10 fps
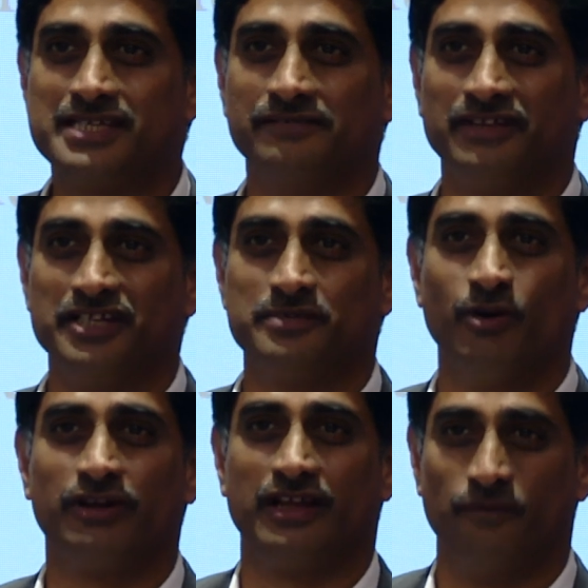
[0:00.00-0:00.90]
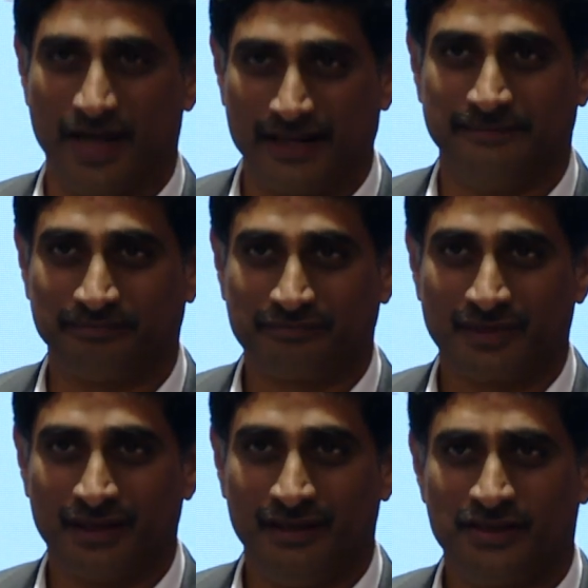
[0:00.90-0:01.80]
case if there is more than one.
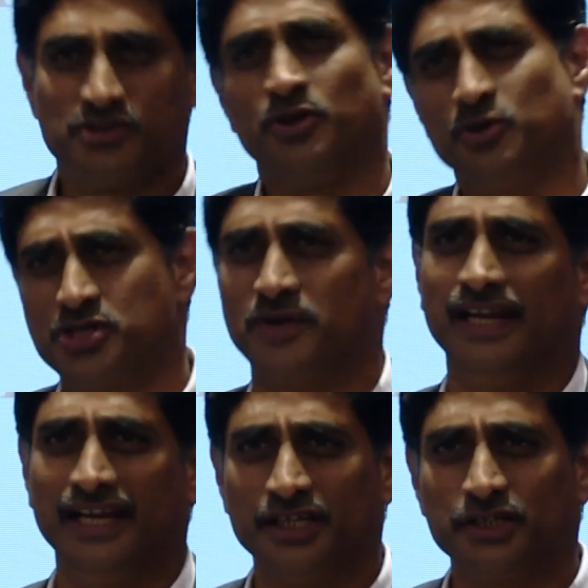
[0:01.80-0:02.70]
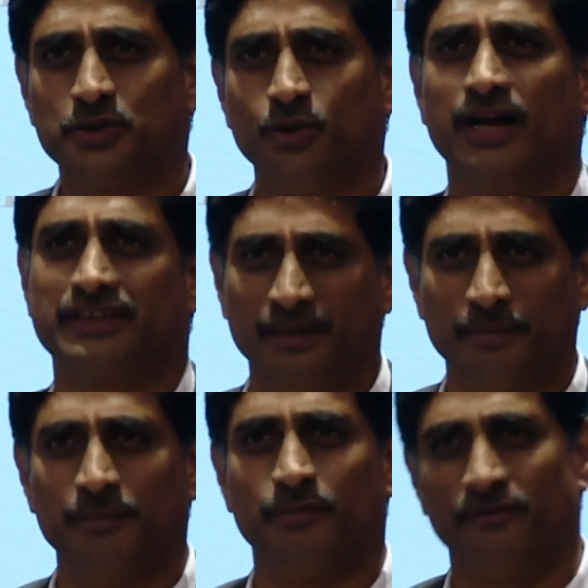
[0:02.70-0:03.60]
So usually it is 2 or
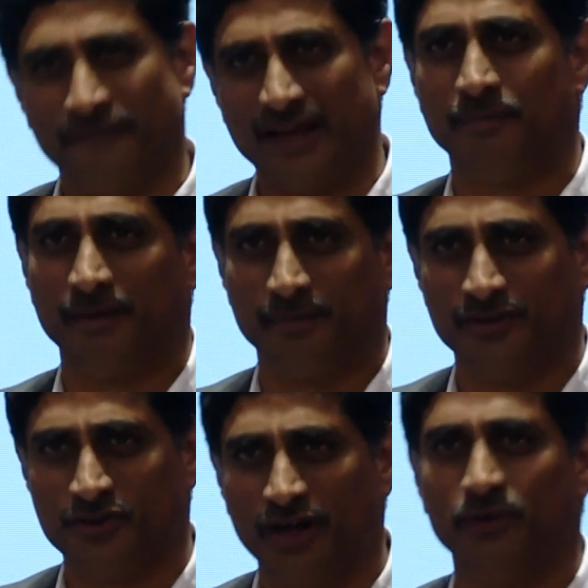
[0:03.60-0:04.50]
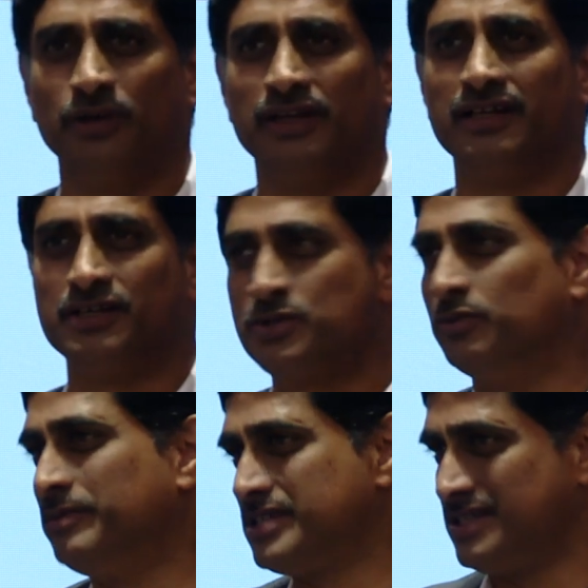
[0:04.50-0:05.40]
3 people, 5 people join together
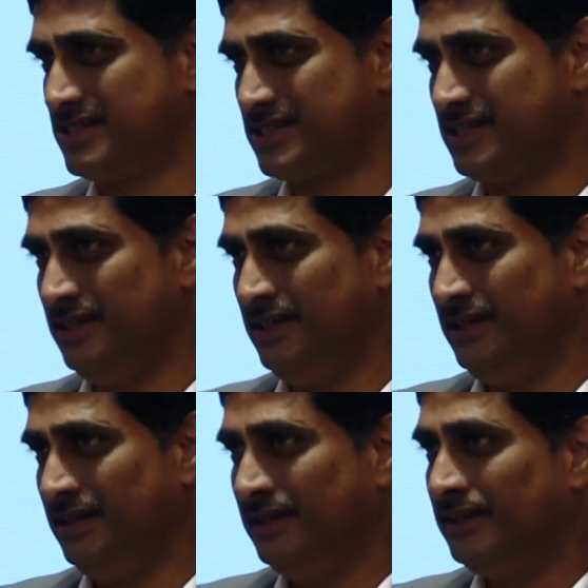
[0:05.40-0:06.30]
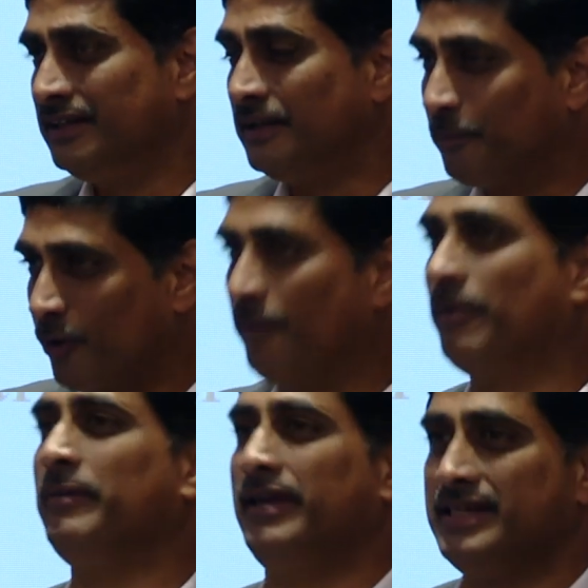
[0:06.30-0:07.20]
to do business. The
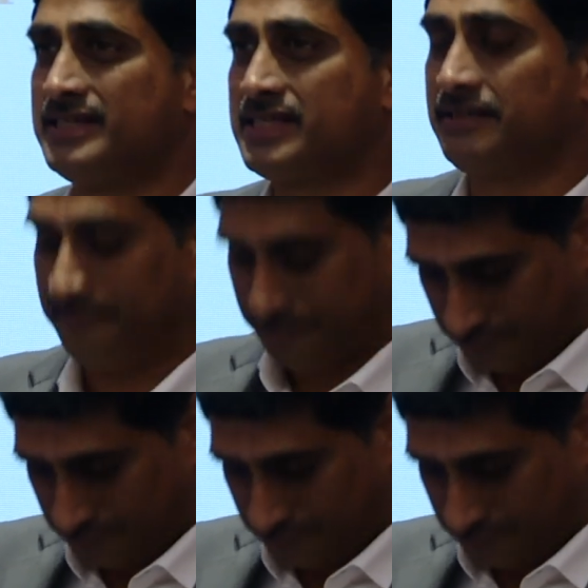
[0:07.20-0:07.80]
problem is,